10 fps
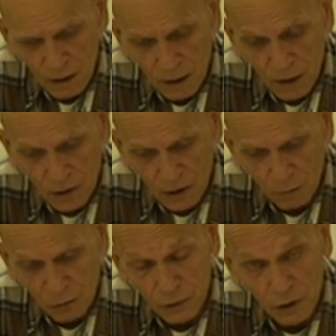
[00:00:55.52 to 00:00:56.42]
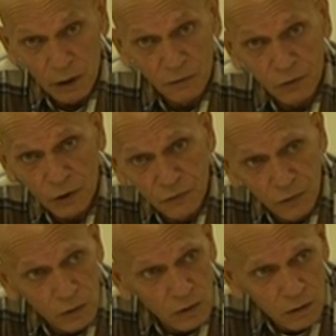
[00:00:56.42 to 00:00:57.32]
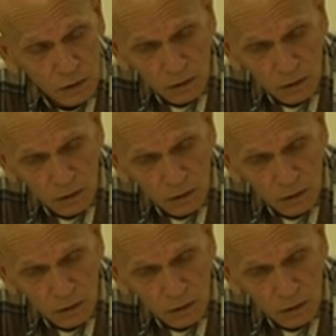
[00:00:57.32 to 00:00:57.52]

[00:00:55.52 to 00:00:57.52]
Yes, I was born 1944.